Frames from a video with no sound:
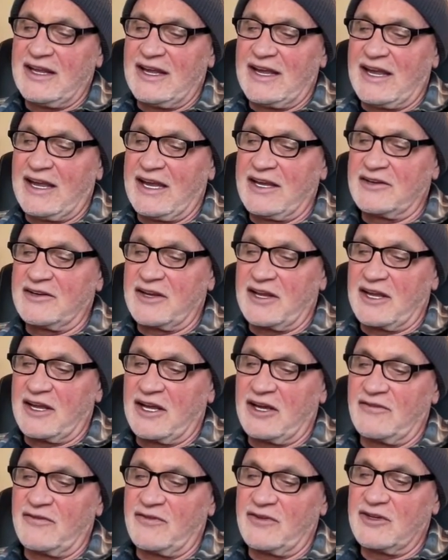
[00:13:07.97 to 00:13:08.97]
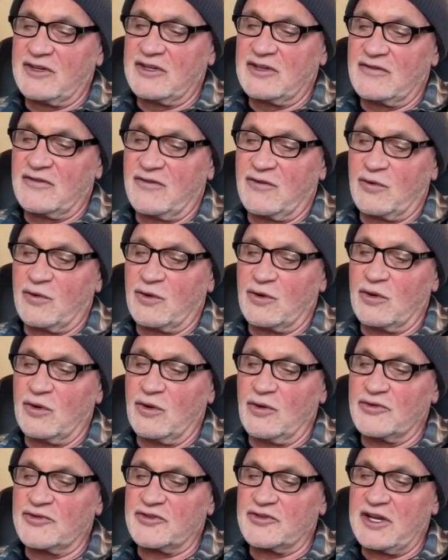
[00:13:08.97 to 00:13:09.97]
A to F, 4
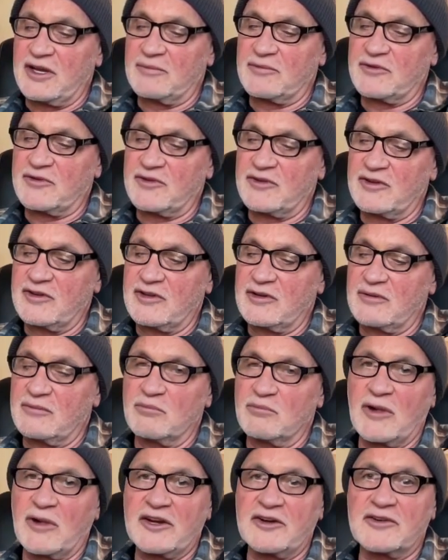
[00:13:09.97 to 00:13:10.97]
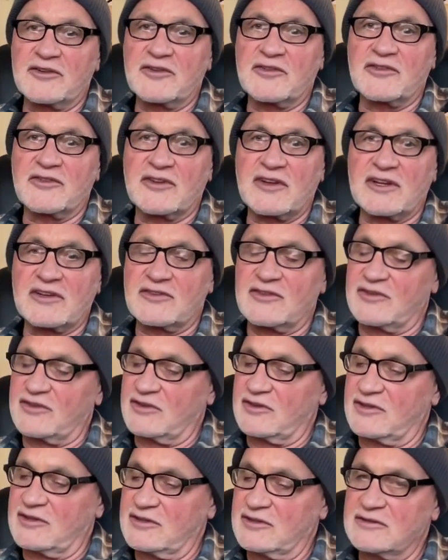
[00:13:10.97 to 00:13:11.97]
whole steps, minor sixth.
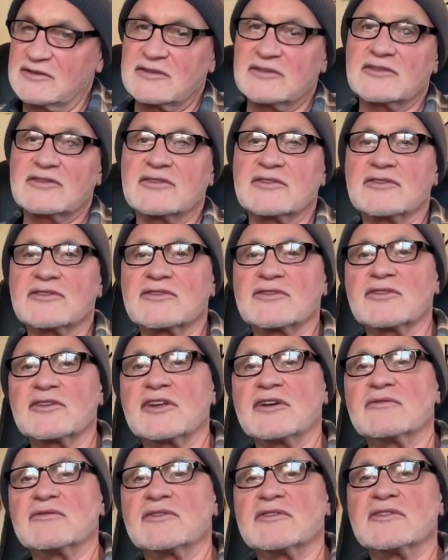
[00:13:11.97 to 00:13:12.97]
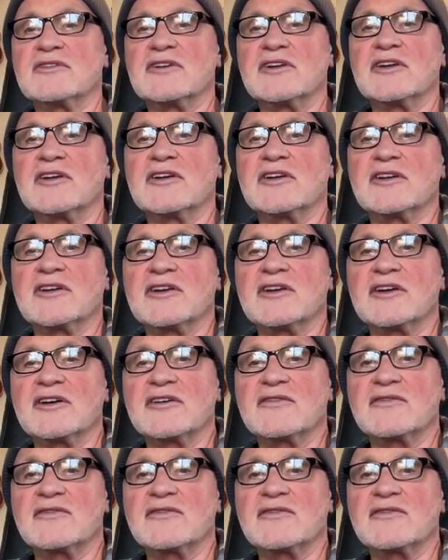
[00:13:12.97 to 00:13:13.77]
So let's do that one, A to F.